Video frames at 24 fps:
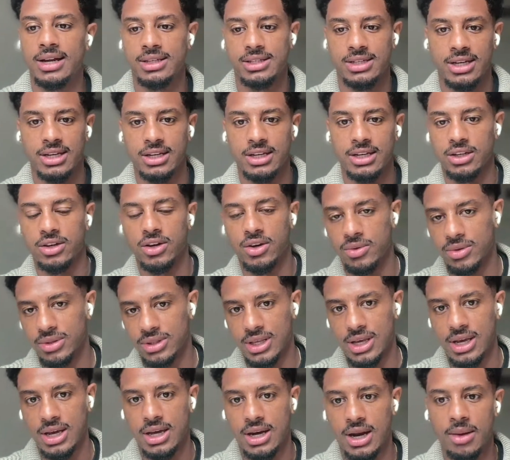decided to go with
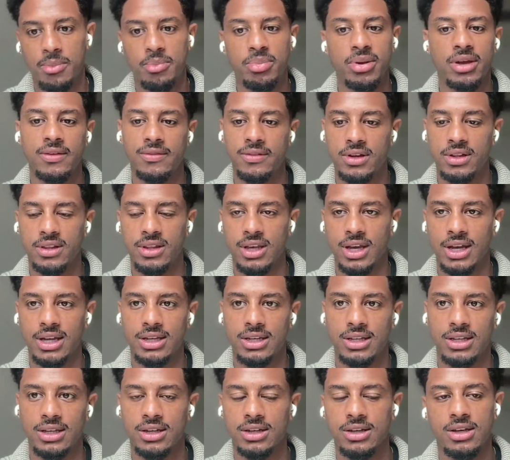that. I pivoted the
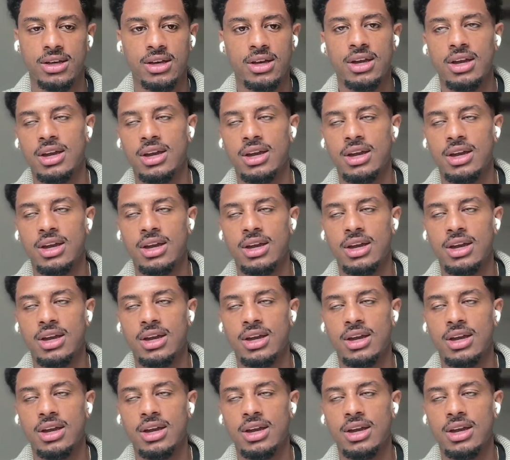idea.